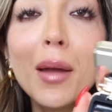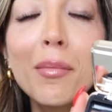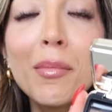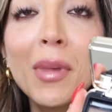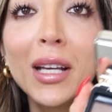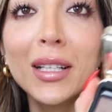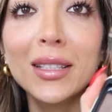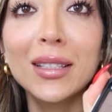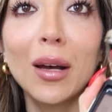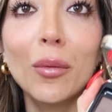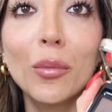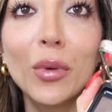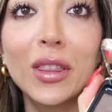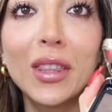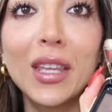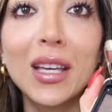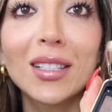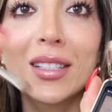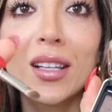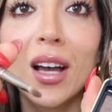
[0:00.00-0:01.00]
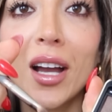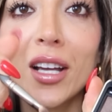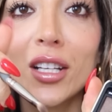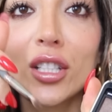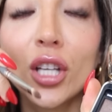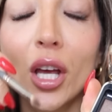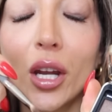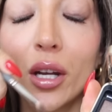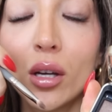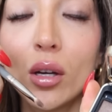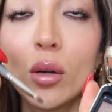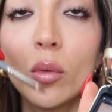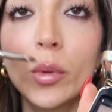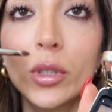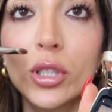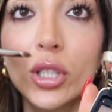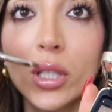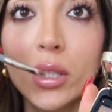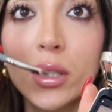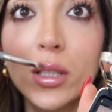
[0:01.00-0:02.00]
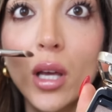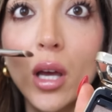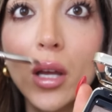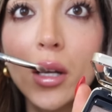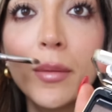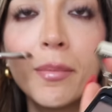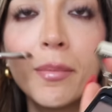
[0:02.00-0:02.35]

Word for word: I mixed that with this eyeshadow which is an